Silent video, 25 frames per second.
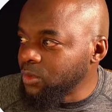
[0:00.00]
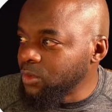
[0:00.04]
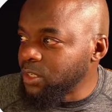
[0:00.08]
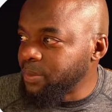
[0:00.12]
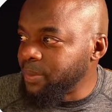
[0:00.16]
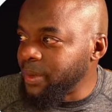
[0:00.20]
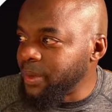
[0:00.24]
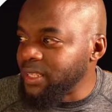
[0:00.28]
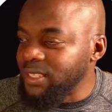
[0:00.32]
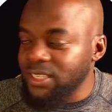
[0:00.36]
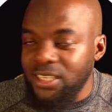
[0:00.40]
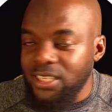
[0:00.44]
which
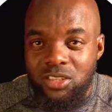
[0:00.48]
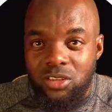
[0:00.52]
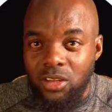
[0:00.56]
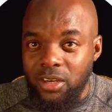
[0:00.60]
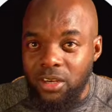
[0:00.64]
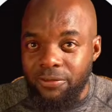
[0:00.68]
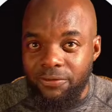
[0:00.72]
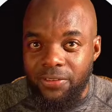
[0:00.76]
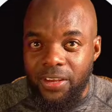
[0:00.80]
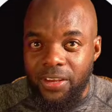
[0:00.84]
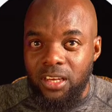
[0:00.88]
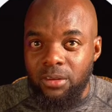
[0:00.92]
means it's not
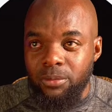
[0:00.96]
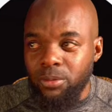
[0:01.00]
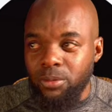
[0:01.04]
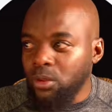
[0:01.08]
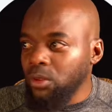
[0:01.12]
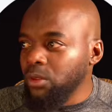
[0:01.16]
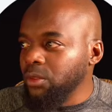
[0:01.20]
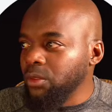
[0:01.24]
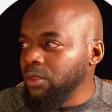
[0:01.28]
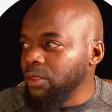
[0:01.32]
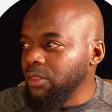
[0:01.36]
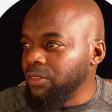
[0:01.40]

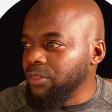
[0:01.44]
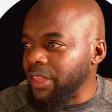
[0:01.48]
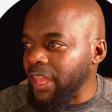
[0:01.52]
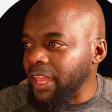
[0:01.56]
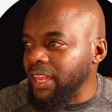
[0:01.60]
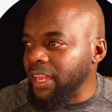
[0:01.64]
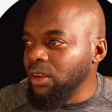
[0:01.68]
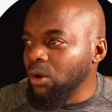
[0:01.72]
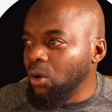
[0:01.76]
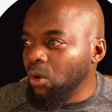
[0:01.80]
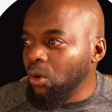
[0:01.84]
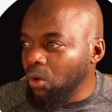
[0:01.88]
available
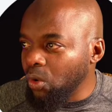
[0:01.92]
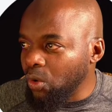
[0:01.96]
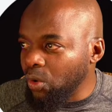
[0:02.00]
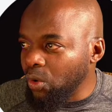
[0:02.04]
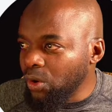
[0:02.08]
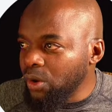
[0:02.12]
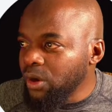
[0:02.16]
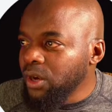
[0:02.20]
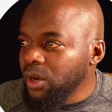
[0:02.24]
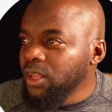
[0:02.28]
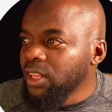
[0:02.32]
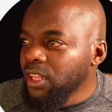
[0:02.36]
then,
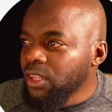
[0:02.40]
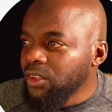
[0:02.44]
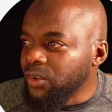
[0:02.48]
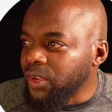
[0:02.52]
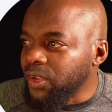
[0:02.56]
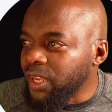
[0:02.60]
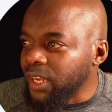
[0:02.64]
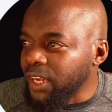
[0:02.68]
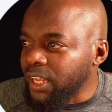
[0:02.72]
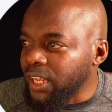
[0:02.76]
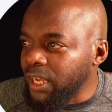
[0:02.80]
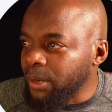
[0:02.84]
or you
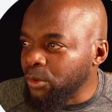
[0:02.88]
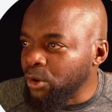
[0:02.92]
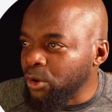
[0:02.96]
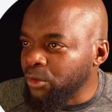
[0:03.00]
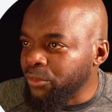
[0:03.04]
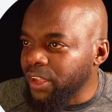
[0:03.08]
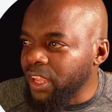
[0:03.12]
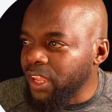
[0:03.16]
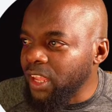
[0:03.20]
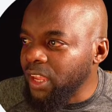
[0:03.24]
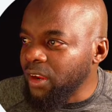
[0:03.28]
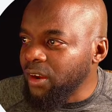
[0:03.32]
can come
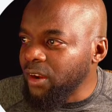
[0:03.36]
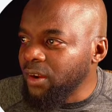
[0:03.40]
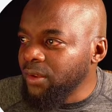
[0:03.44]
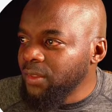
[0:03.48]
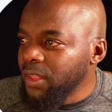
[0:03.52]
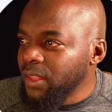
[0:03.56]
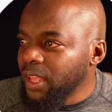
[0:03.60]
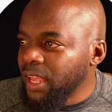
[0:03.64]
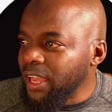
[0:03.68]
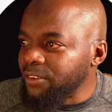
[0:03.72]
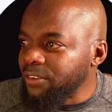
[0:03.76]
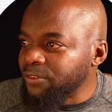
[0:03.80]
over here.
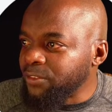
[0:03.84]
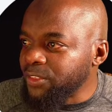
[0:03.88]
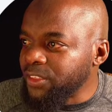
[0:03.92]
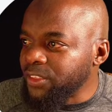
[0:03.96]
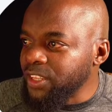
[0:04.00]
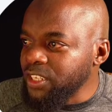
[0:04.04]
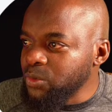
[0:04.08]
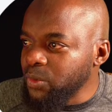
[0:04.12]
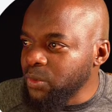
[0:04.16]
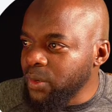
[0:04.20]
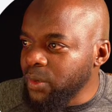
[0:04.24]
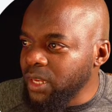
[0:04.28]
And for
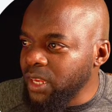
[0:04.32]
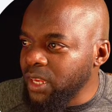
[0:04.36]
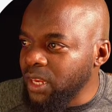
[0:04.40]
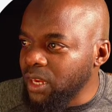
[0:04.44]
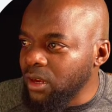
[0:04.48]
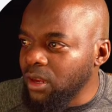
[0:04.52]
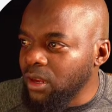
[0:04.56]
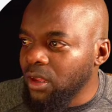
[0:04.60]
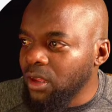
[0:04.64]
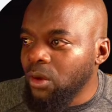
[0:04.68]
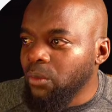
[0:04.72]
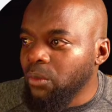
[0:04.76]
this one
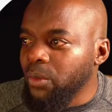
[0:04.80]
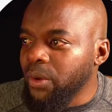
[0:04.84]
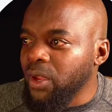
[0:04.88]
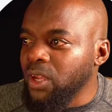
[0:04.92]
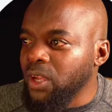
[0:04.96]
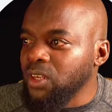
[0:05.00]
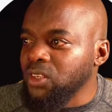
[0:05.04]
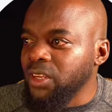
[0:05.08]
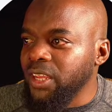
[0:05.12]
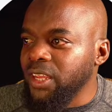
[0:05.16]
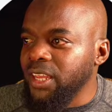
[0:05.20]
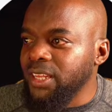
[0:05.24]
here, we're
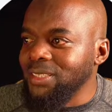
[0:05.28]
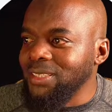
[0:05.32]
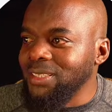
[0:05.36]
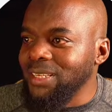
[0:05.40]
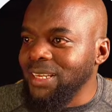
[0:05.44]
going to hit